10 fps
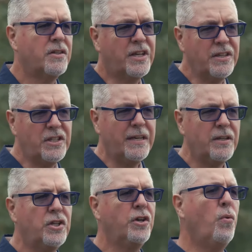to consider
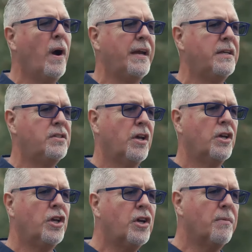2 ways
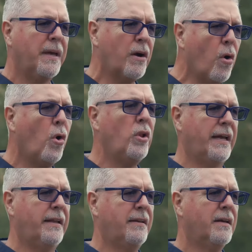you can be all
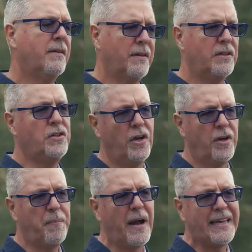in this
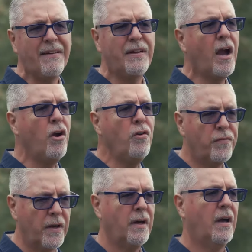year by giving
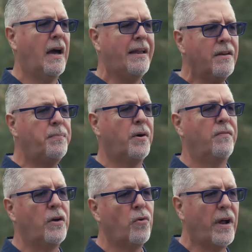over and
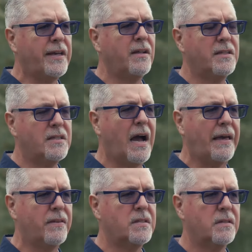above your regular
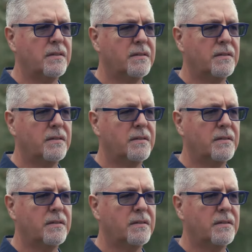tithes.